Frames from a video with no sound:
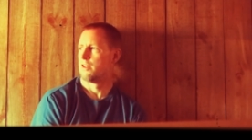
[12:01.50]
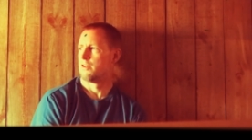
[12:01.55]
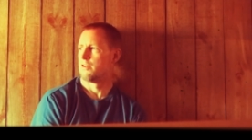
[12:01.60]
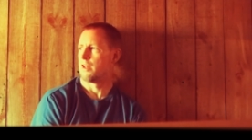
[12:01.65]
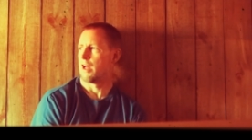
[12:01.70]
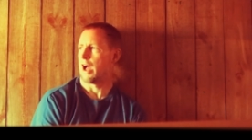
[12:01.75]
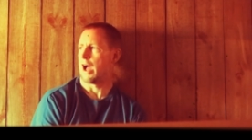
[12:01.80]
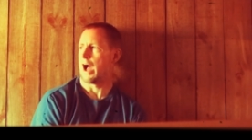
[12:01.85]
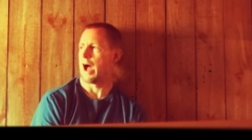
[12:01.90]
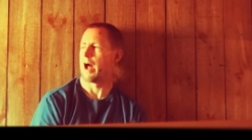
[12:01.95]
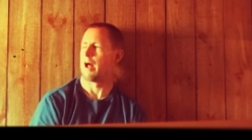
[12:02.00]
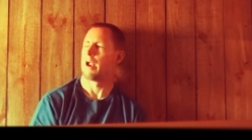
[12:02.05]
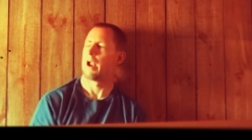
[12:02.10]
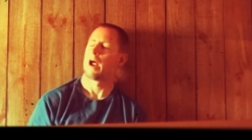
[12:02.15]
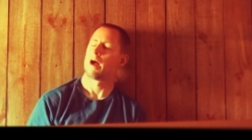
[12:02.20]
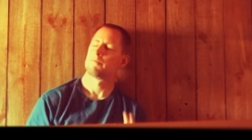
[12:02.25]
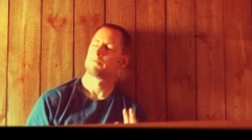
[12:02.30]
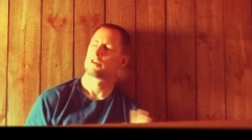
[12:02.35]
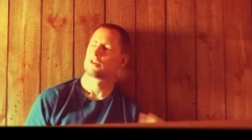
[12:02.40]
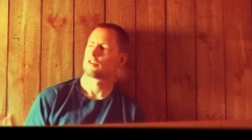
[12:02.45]

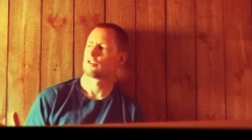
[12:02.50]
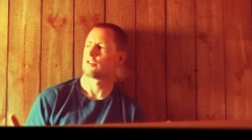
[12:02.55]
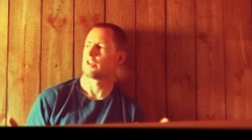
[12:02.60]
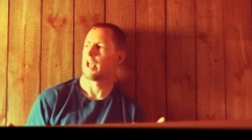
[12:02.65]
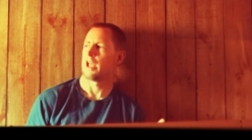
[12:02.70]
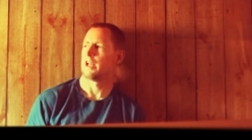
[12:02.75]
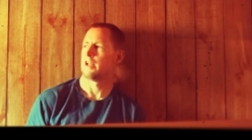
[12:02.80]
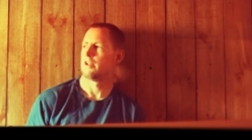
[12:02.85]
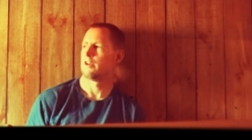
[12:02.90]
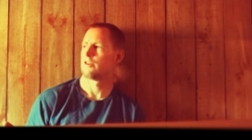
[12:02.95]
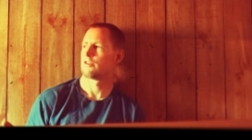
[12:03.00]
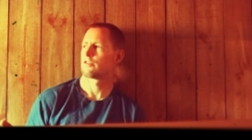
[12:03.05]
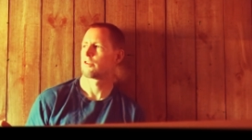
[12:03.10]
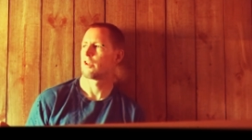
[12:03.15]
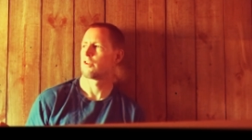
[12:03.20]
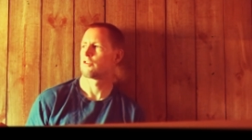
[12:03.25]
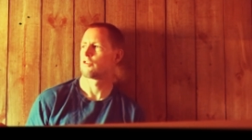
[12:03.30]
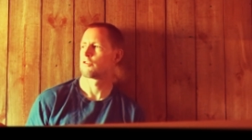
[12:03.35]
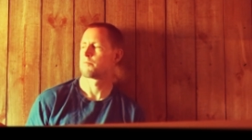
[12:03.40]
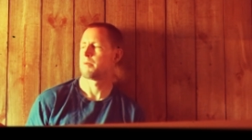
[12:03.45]
I'm just saying this
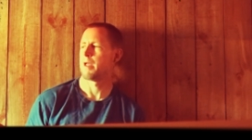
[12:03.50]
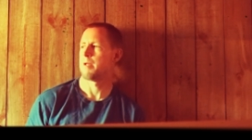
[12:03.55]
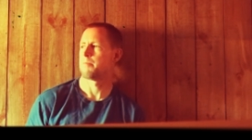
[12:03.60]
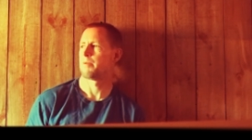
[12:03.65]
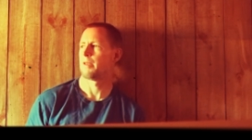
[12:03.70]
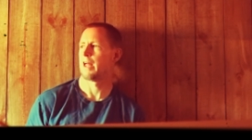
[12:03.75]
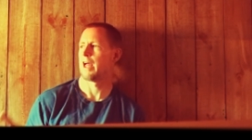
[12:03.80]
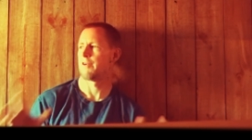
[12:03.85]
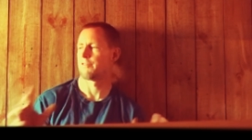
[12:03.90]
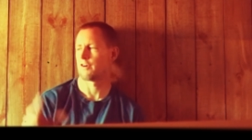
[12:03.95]
because there's people that have